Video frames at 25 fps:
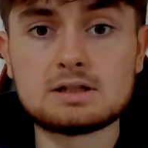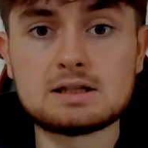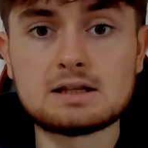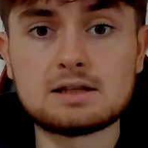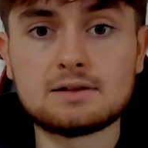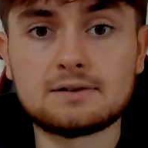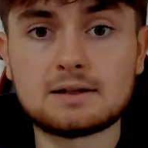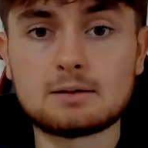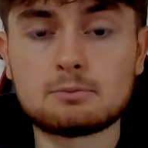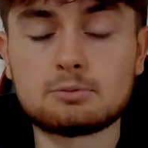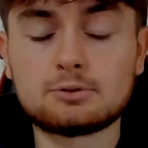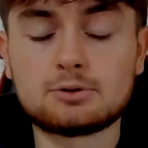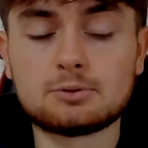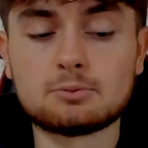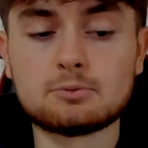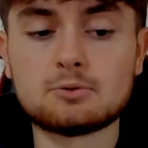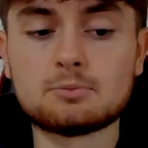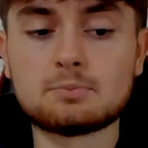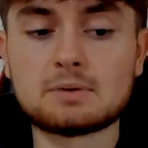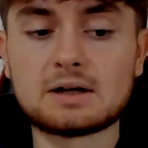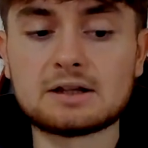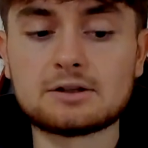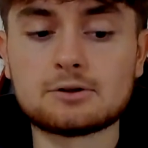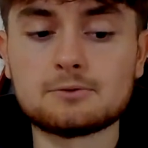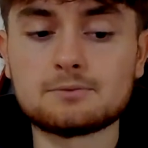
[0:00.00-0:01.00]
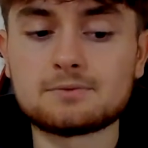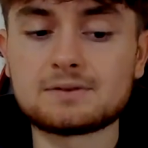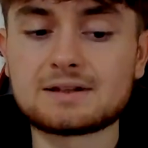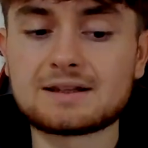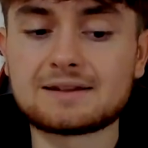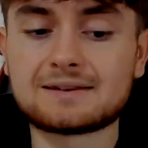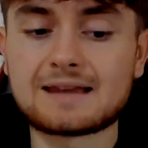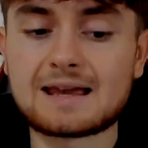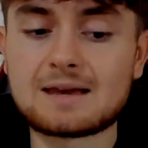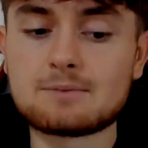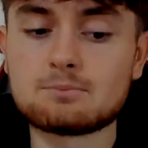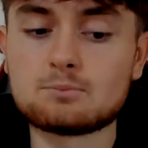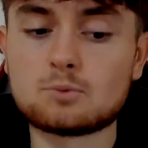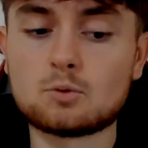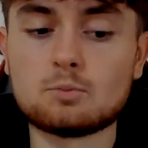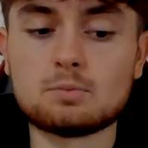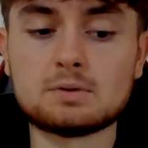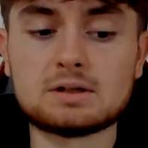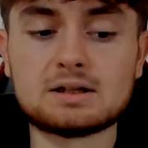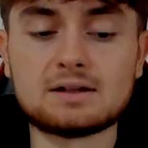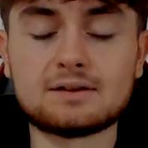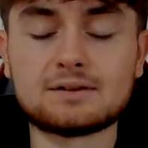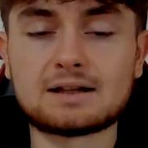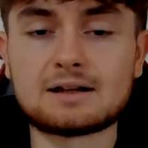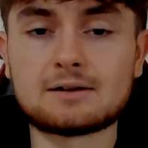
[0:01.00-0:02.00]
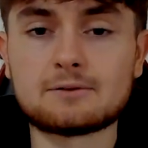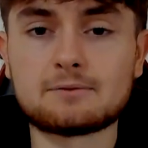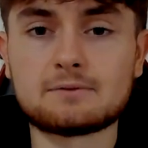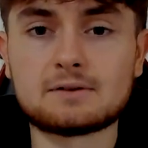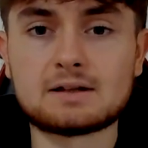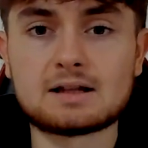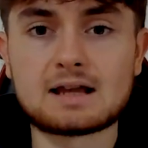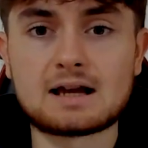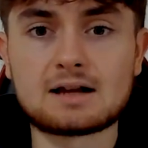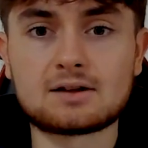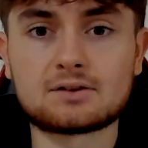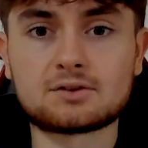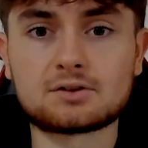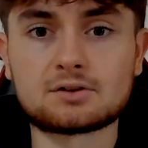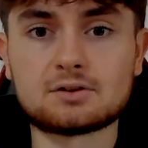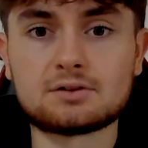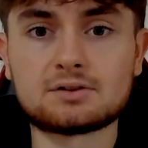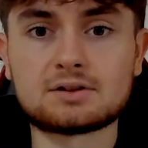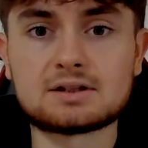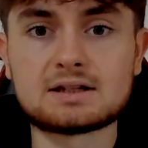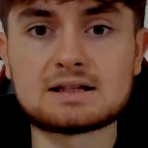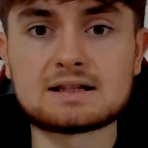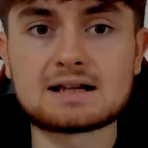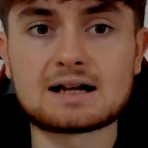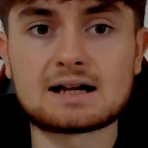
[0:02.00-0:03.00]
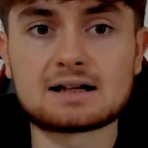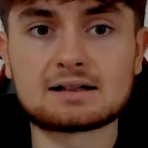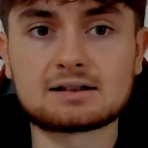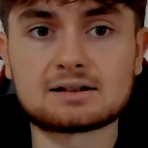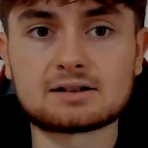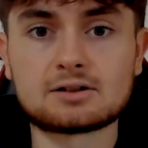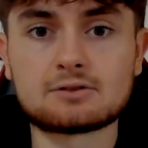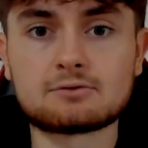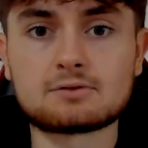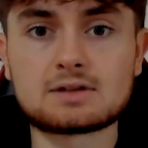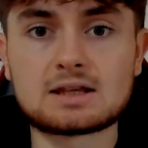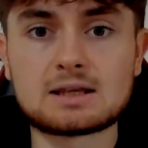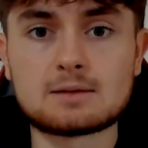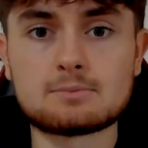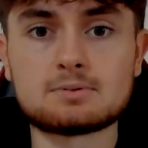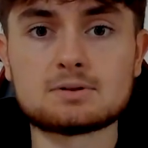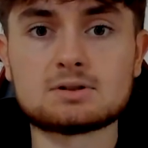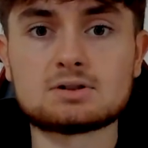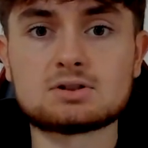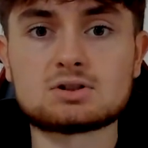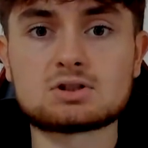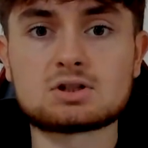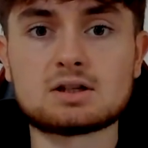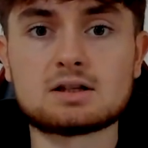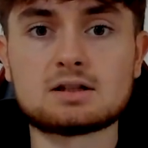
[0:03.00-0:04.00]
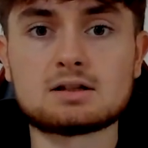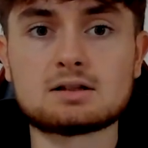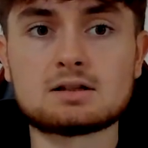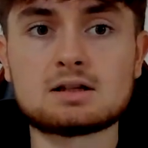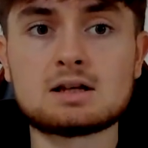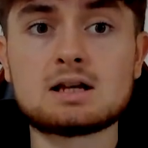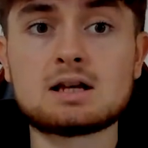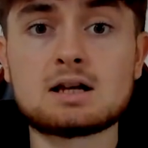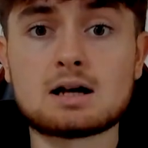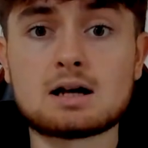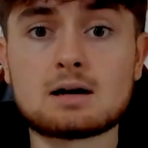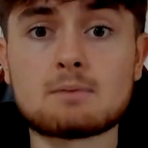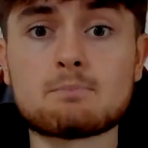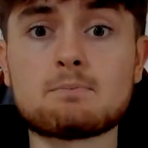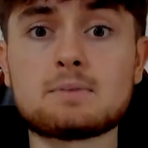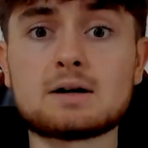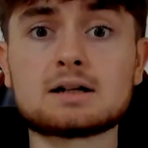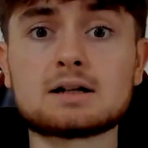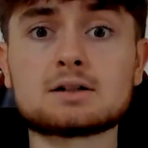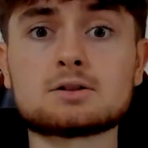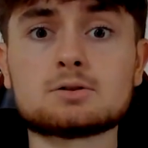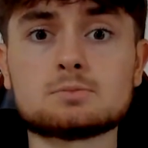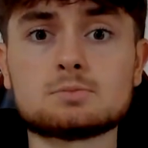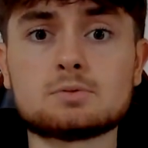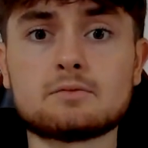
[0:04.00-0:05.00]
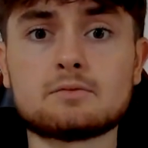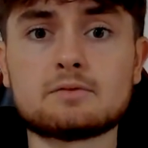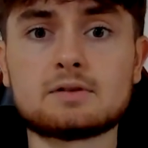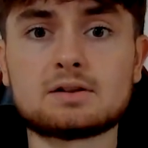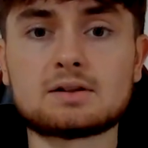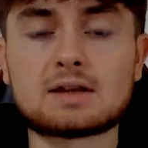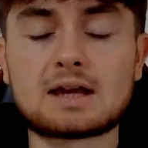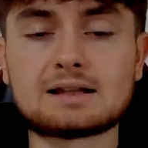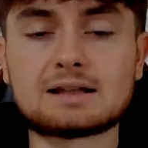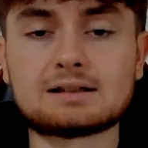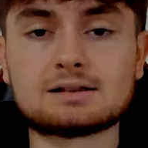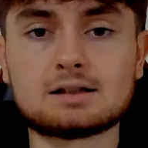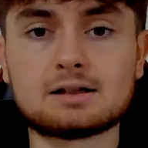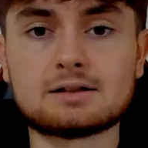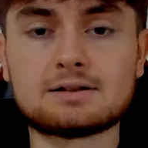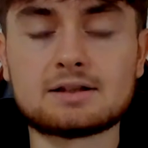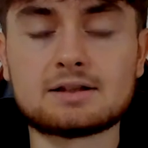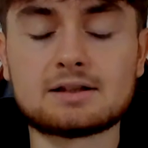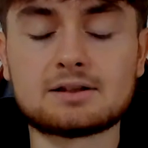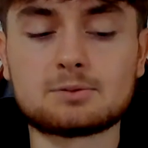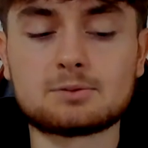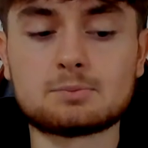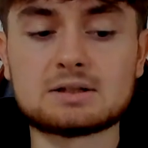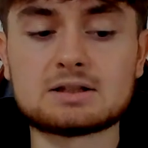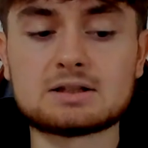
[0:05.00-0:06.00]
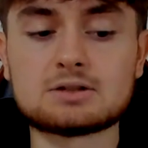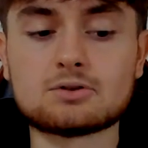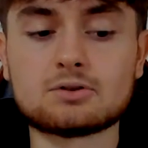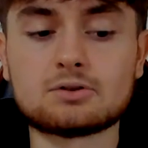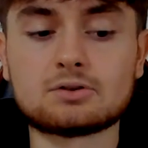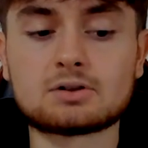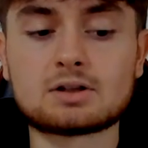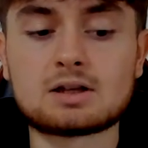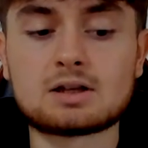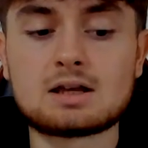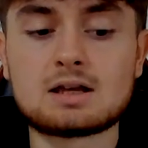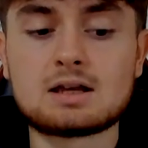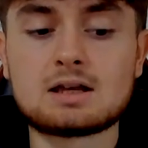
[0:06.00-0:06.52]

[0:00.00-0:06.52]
He is able to move, but I don't think his head movement is anything excellent, and he can kind of keep his chin and back up with his head like this because,